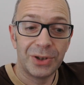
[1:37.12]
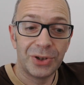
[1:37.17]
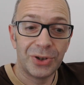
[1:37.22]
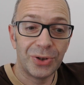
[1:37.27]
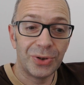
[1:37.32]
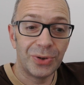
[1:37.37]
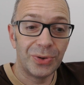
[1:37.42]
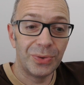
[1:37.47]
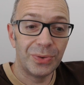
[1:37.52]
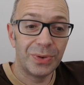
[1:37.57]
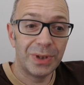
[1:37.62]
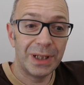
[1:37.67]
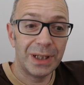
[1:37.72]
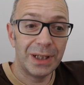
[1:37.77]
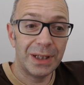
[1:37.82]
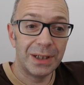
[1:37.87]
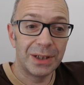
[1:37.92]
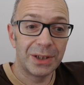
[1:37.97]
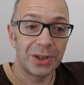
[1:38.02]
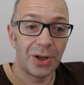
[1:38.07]
to
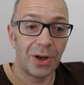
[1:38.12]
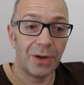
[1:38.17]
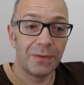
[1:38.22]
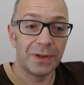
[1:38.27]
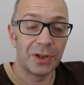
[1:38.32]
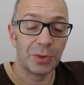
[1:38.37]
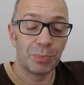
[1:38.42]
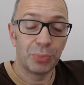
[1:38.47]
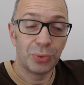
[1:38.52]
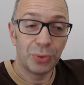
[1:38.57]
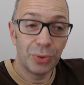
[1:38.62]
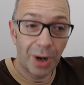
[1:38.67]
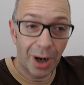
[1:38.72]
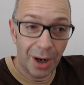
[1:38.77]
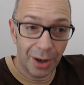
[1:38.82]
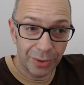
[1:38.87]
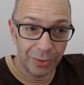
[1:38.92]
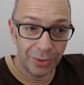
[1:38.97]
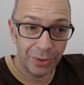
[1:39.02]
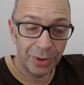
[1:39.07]
the Surface
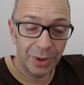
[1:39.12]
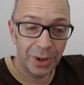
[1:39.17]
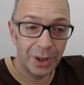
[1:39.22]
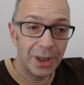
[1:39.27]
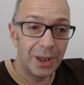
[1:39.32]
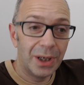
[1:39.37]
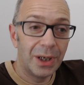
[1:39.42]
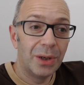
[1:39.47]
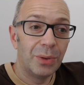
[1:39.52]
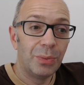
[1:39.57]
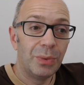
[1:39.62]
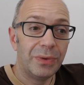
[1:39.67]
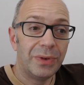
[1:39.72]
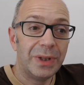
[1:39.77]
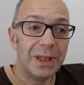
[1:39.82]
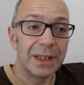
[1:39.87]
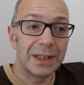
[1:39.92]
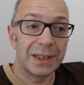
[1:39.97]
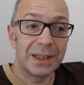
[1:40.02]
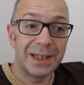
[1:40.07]
Pro, with
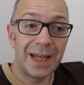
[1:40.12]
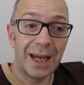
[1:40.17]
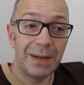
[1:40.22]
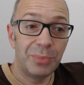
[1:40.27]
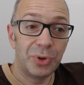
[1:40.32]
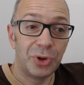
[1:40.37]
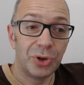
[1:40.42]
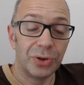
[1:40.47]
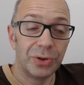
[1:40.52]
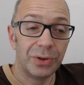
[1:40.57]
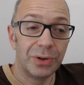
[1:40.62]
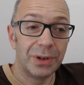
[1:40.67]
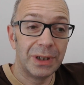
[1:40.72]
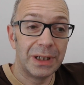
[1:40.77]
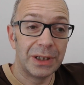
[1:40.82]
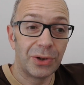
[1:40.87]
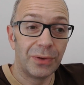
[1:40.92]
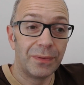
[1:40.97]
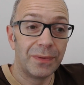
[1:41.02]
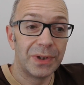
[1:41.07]
the exception that
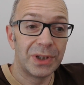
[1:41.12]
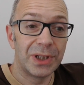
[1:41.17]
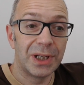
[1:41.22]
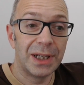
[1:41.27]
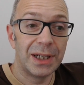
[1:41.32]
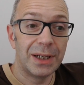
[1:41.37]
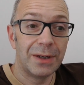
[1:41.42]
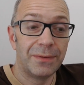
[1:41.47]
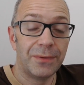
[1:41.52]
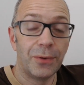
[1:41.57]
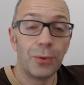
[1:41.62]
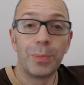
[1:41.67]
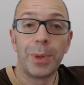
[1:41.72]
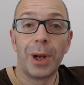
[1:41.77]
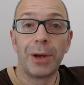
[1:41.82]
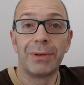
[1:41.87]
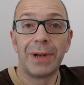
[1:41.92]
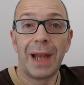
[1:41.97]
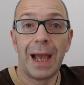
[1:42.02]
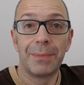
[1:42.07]
it's obviously a
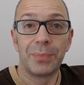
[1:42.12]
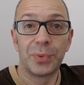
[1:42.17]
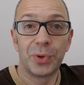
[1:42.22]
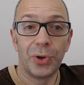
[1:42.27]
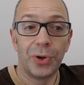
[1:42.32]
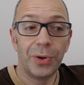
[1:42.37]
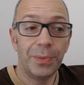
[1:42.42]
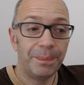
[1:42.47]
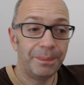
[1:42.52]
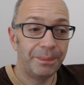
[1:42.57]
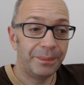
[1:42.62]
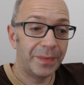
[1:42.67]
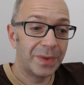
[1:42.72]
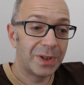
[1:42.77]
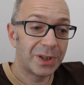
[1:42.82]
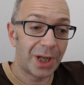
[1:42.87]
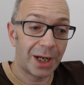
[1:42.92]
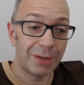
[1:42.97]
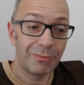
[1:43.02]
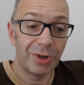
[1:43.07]
full-blown laptop,
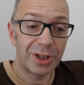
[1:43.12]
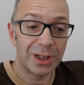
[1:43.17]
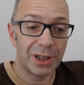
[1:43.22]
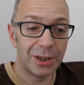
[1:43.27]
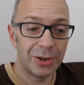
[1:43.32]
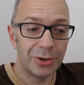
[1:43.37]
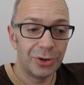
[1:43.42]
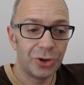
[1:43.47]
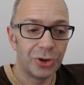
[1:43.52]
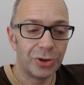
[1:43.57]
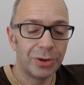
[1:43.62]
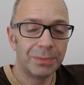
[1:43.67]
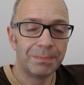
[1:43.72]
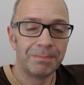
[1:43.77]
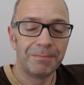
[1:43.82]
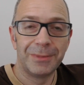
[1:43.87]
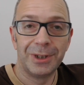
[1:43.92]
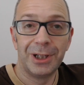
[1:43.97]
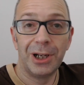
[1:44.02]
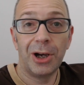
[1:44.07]
same resolution,
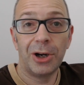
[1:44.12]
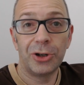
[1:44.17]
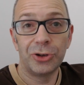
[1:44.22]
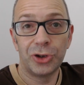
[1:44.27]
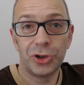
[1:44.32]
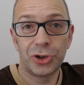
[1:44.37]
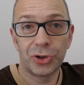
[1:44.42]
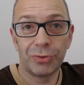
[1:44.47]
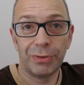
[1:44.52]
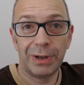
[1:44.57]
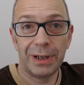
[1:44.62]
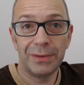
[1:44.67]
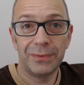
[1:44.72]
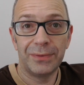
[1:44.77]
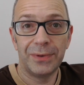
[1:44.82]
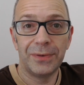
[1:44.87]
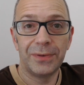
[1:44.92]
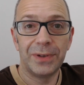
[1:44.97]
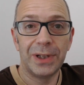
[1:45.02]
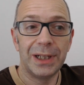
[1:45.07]
larger screen,
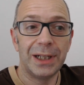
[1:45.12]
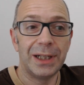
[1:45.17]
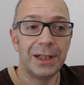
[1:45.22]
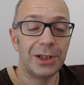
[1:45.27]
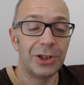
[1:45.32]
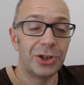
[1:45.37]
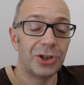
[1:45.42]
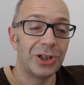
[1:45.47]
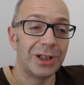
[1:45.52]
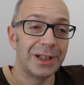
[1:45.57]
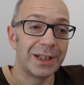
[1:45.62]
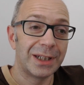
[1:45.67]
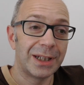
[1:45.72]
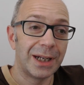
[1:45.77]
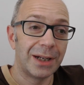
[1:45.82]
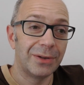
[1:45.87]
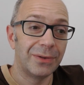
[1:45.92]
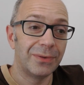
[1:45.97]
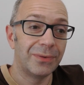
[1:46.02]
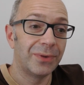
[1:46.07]
15-inch
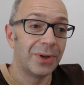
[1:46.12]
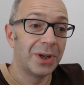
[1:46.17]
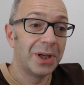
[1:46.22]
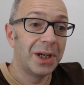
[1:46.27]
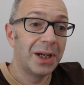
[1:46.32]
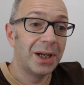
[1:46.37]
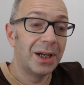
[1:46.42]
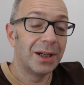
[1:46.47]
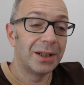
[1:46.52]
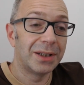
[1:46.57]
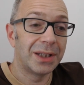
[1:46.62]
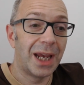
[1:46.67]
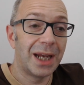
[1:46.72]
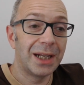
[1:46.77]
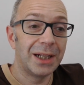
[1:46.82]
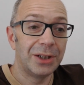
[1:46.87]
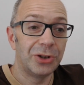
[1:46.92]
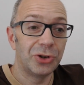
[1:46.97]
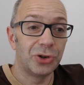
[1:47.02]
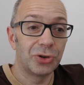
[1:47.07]
instead of a
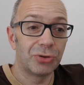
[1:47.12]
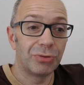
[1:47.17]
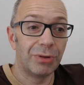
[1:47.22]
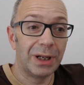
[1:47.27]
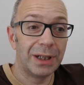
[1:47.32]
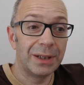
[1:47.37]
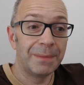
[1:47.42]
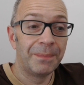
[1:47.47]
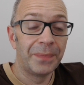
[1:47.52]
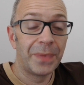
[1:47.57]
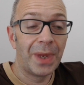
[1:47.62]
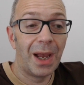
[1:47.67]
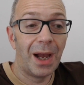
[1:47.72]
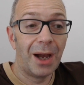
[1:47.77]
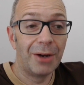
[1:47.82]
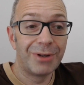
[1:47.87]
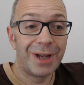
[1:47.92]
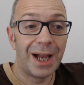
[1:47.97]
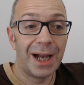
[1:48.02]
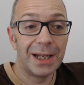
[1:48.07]
10-inch screen.
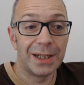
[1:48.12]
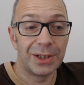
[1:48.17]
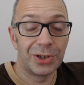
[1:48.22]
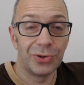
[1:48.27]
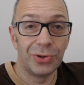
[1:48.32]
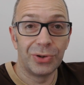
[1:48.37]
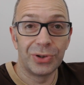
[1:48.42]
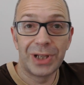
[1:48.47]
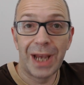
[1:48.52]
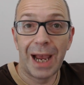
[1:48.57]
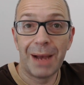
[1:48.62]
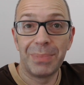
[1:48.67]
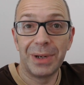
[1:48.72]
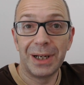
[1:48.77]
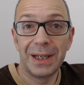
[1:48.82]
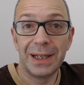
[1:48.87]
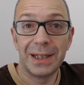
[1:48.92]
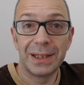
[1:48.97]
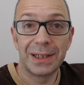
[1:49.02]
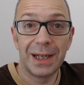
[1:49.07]
Okay, it's not a
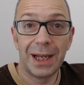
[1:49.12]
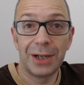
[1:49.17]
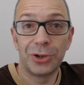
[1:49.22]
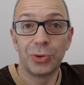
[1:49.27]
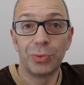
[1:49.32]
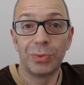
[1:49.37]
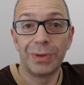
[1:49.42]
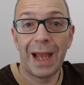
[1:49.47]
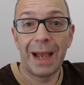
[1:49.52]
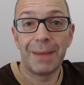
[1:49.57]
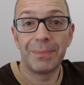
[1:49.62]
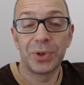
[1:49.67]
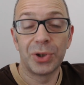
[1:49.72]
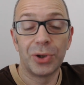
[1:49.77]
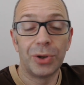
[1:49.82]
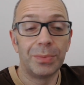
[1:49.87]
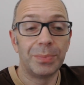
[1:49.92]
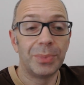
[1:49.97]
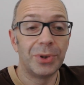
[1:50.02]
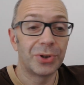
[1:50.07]
tablet, it's an actual
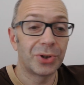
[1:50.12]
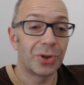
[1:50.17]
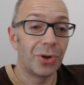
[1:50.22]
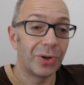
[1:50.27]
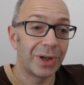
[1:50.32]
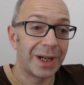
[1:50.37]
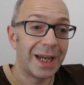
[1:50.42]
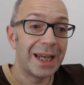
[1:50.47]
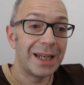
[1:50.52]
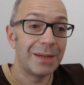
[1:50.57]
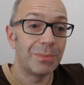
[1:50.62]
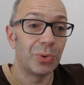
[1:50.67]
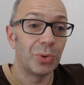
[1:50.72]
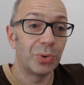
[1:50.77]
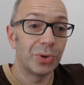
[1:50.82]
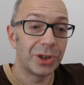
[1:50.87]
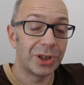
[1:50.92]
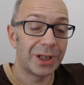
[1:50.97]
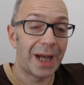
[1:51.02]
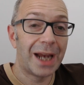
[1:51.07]
laptop that's got a
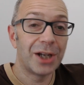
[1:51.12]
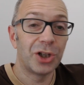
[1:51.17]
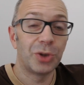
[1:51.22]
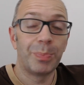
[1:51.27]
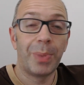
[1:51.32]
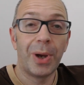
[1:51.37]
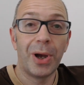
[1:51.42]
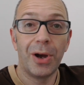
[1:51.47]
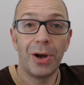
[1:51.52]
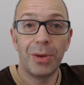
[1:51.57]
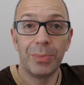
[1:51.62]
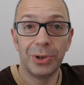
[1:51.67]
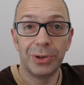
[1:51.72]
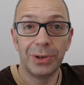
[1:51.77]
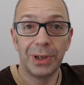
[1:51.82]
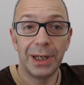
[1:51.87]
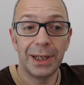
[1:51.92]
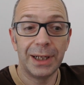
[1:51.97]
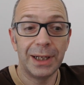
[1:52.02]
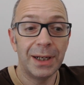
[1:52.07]
keyboard attached
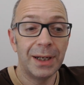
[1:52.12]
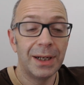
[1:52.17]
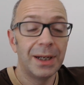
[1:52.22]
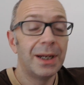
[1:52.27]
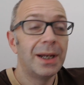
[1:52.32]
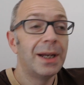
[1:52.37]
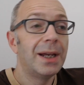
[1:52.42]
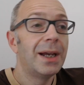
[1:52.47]
permanently.